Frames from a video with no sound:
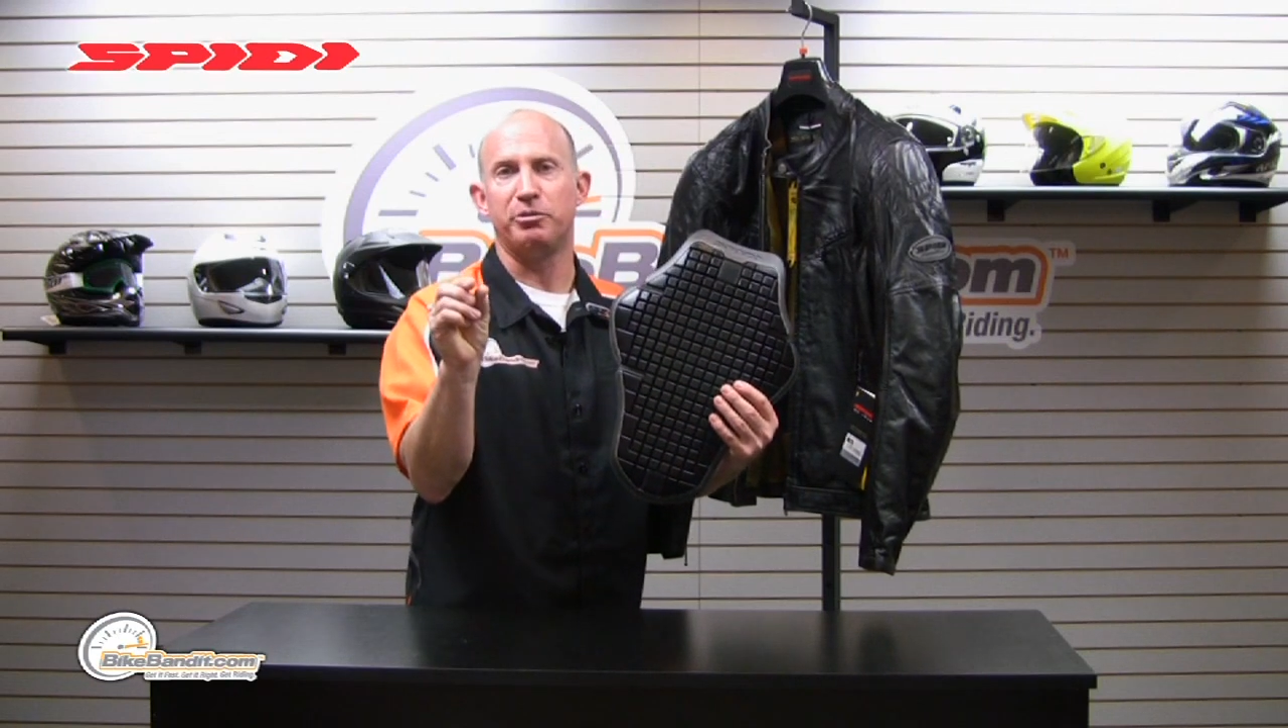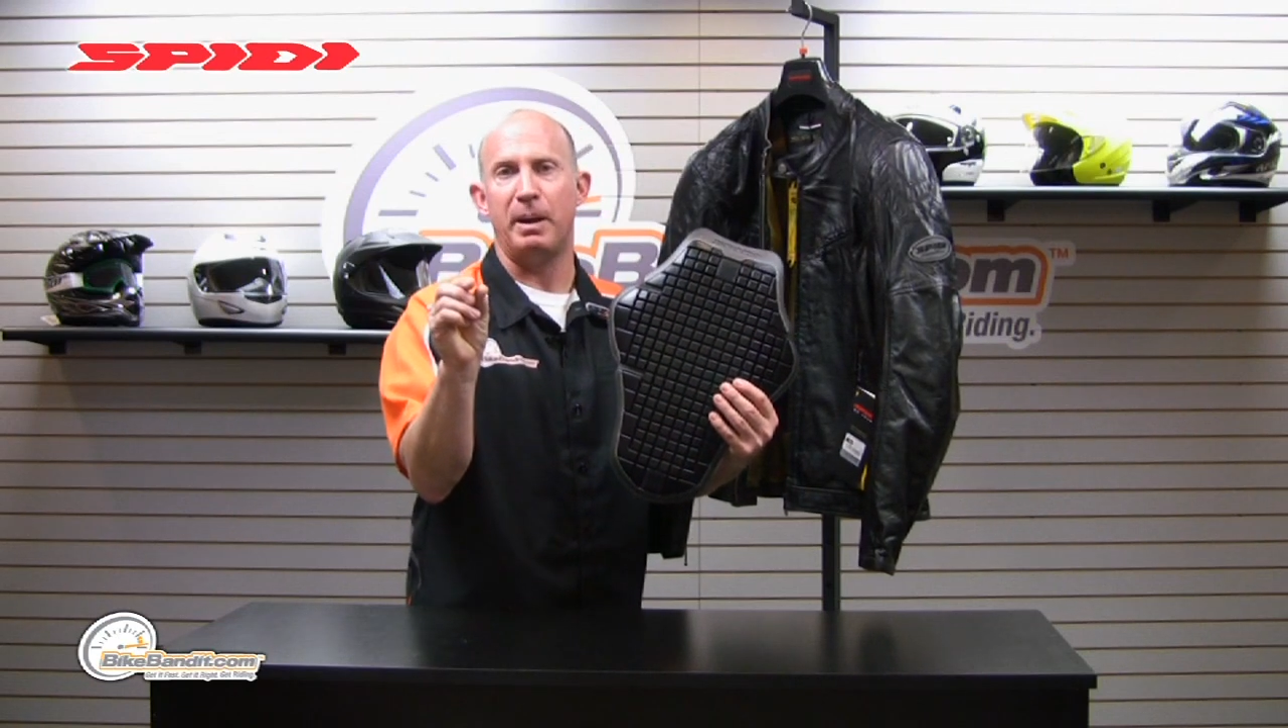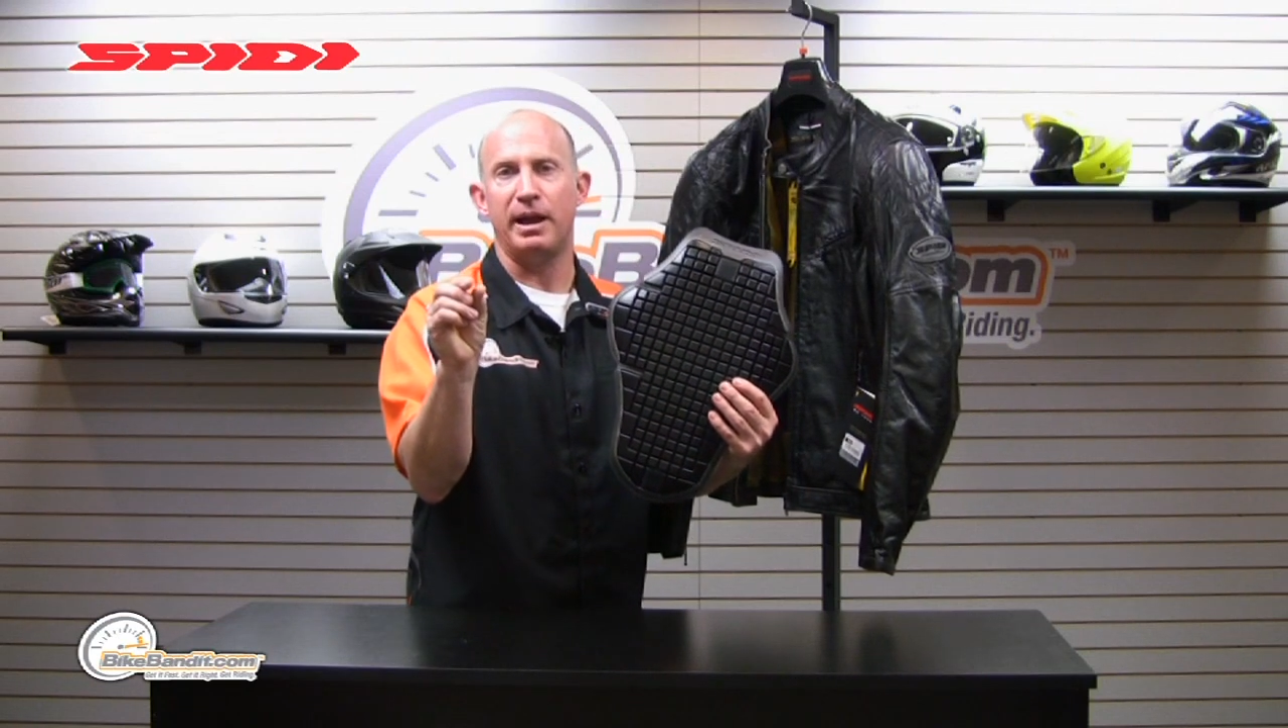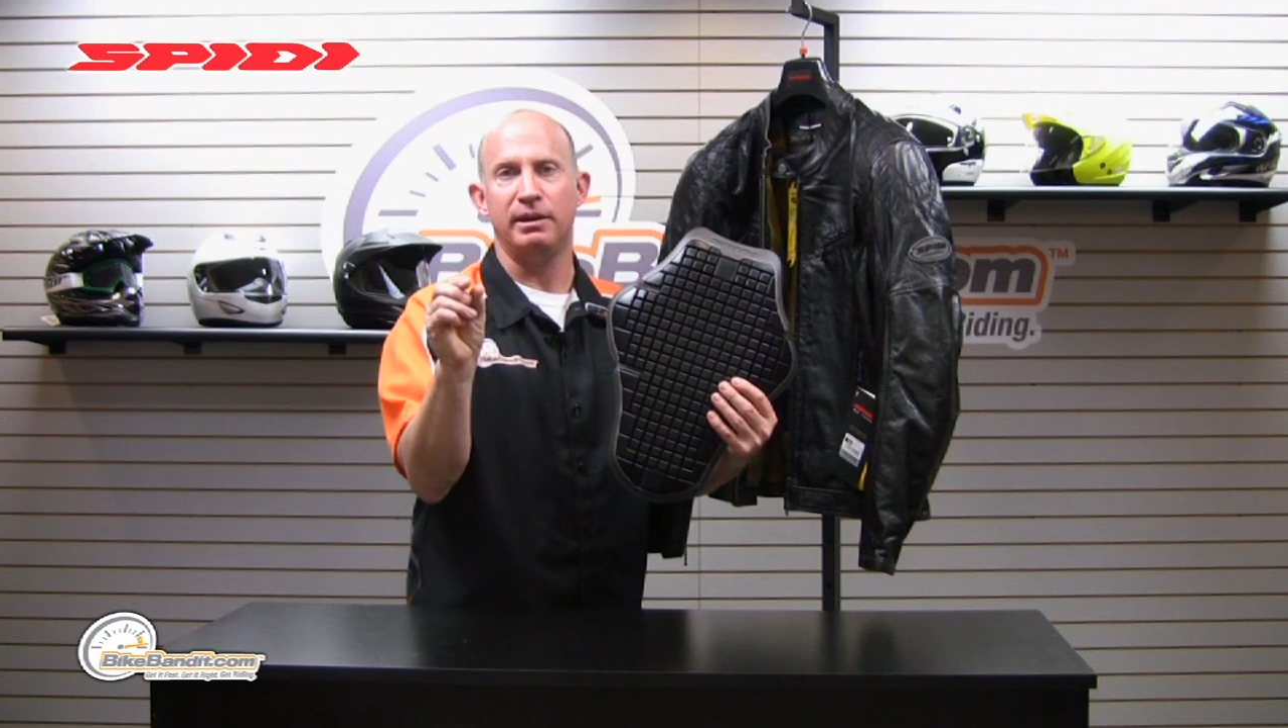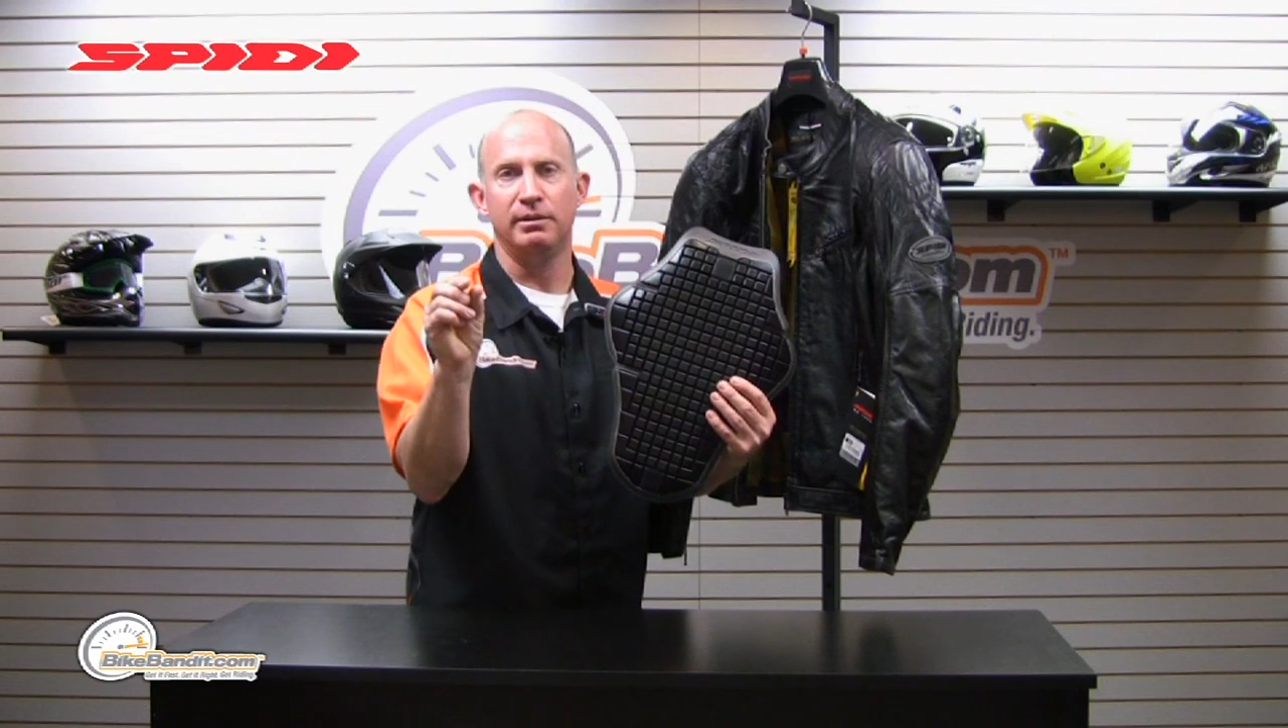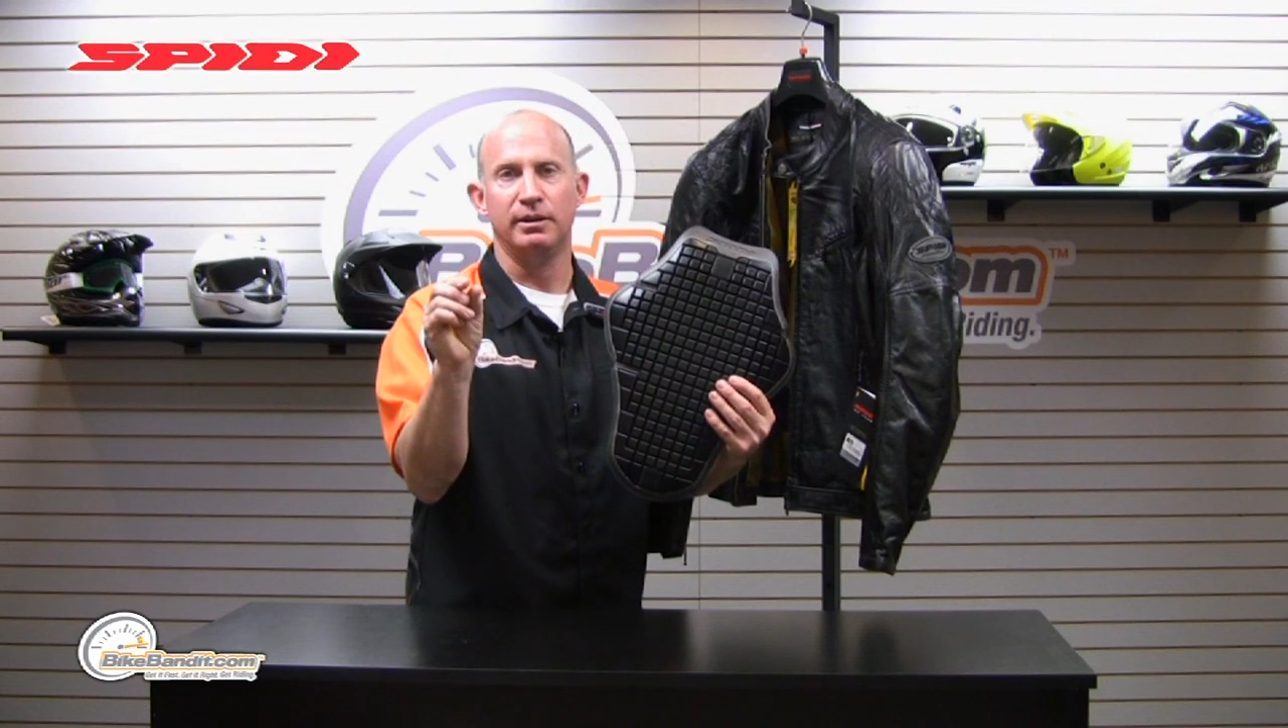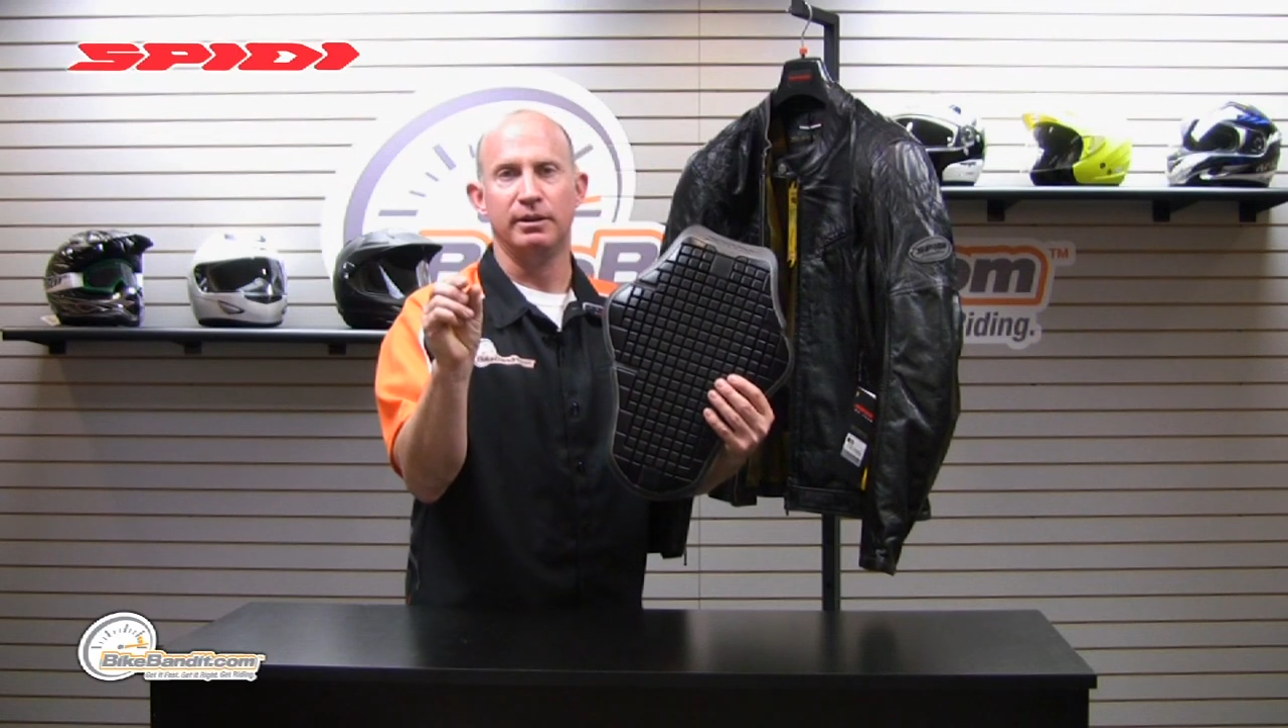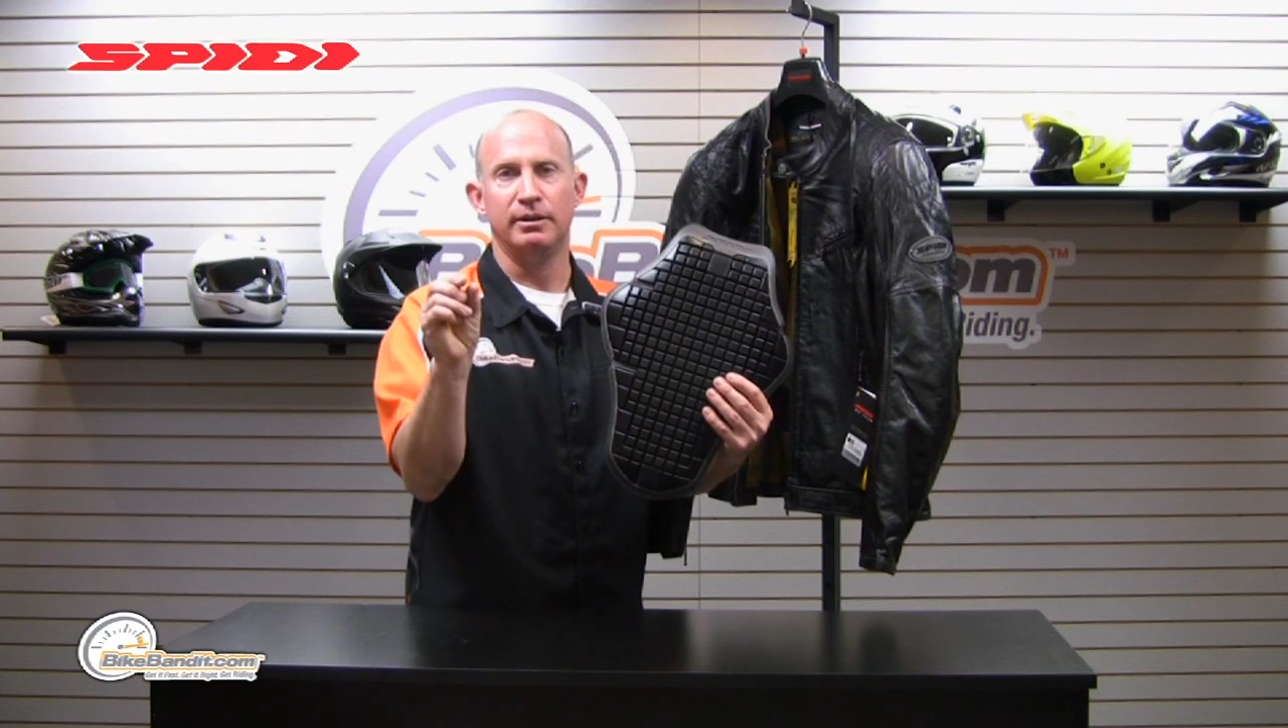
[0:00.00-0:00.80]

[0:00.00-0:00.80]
spine?